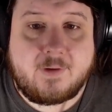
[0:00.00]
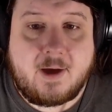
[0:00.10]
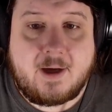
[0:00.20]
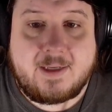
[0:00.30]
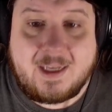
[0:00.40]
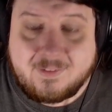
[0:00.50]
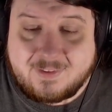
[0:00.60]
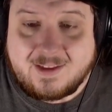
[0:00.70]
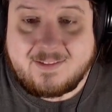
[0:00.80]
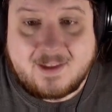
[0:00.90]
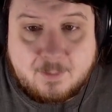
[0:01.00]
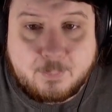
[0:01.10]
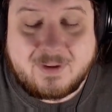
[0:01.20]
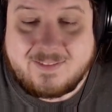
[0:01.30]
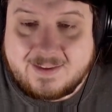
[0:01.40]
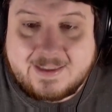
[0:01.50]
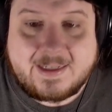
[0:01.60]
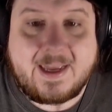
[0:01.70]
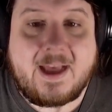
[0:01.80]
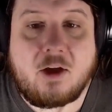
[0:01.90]
Uh, yes, they did put
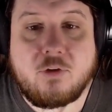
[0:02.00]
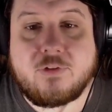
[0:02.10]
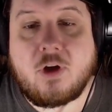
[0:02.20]
decals